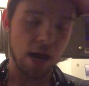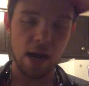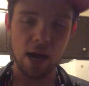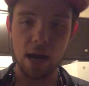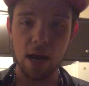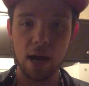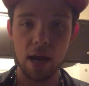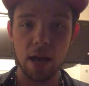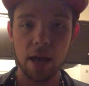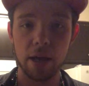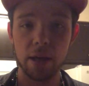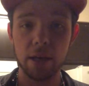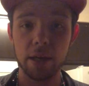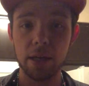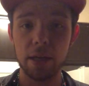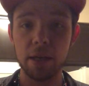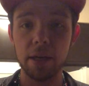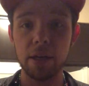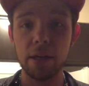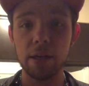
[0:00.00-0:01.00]

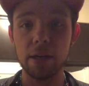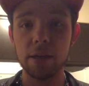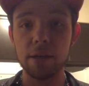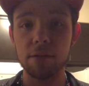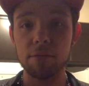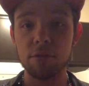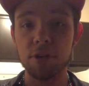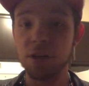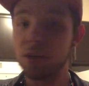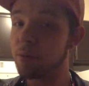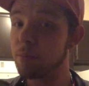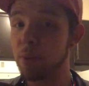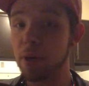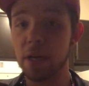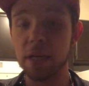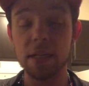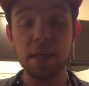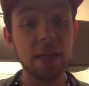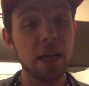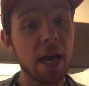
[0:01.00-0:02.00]
I couldn't buy
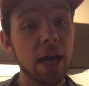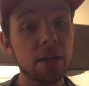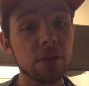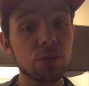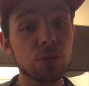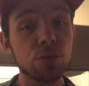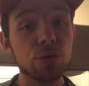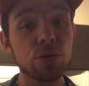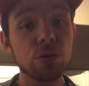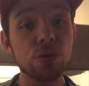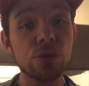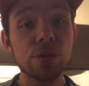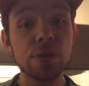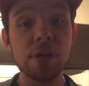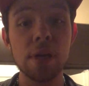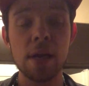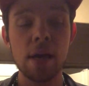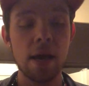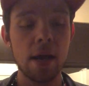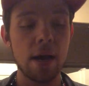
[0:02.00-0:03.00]
any candles.
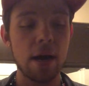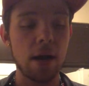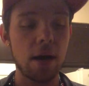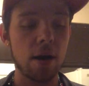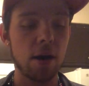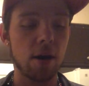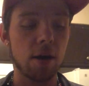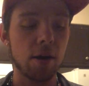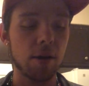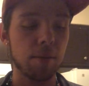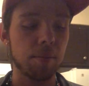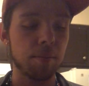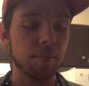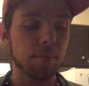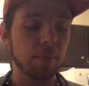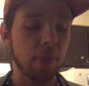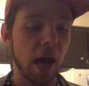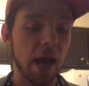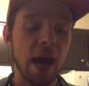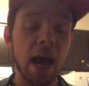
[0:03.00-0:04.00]

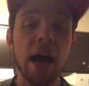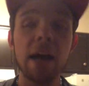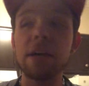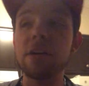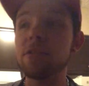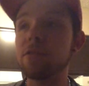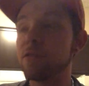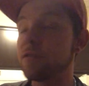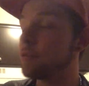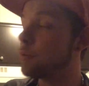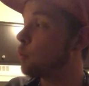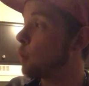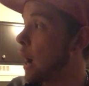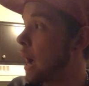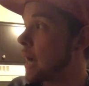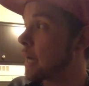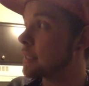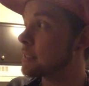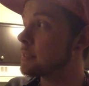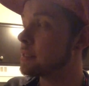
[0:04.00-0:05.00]
I have
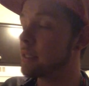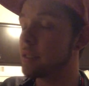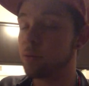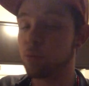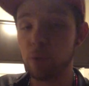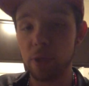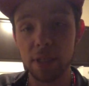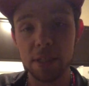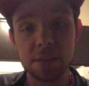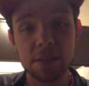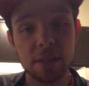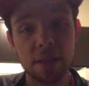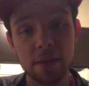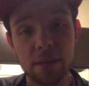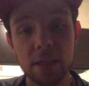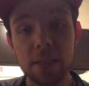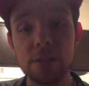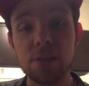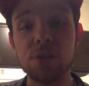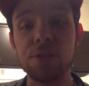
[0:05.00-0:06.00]
wax and wicks and
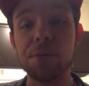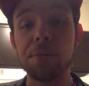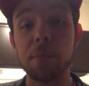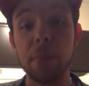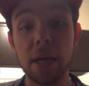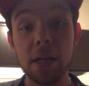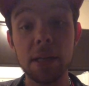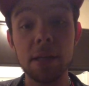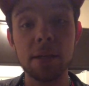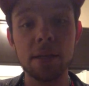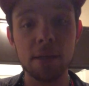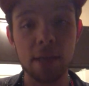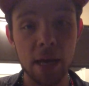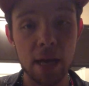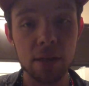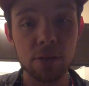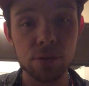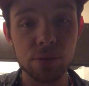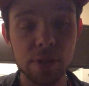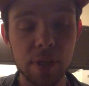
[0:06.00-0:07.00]
things to make
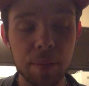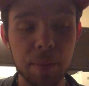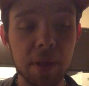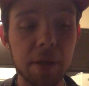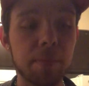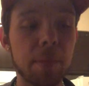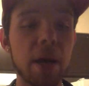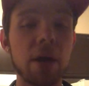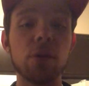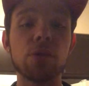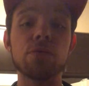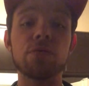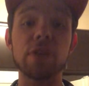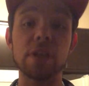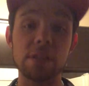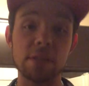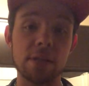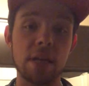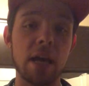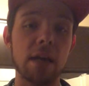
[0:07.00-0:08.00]
candles. I make my own
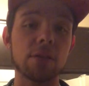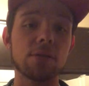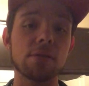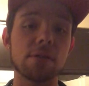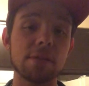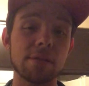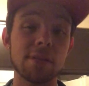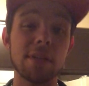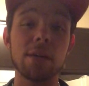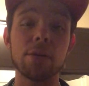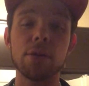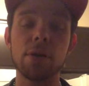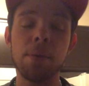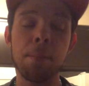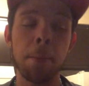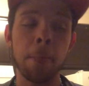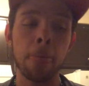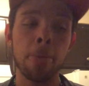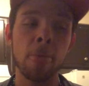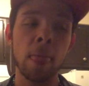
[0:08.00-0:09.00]
fixed candles, etc.